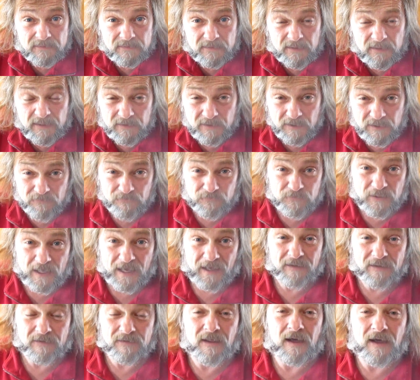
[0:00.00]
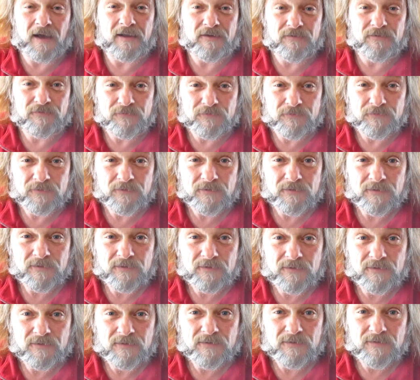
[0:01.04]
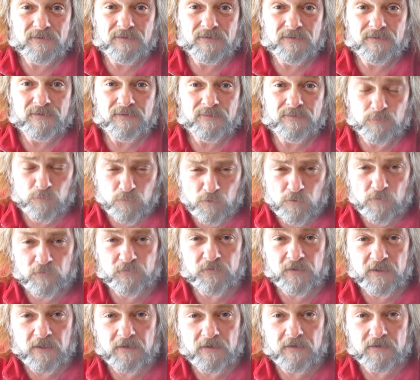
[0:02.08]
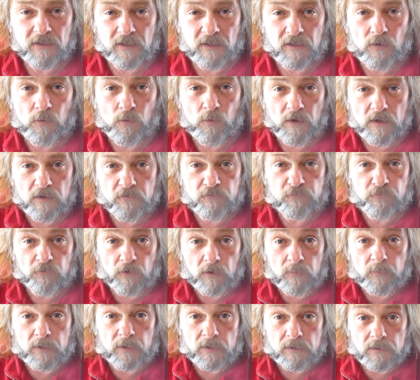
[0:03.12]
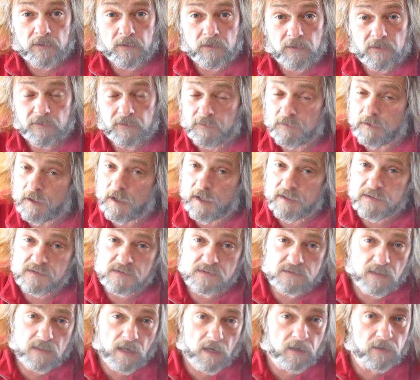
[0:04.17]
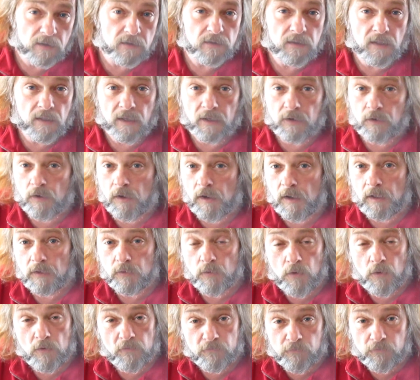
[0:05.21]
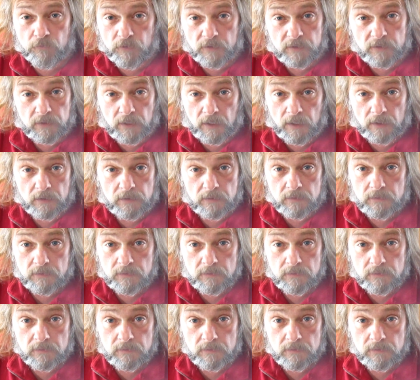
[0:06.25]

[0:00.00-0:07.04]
I lived that life. Moved here to get away from it. not starting that all over again.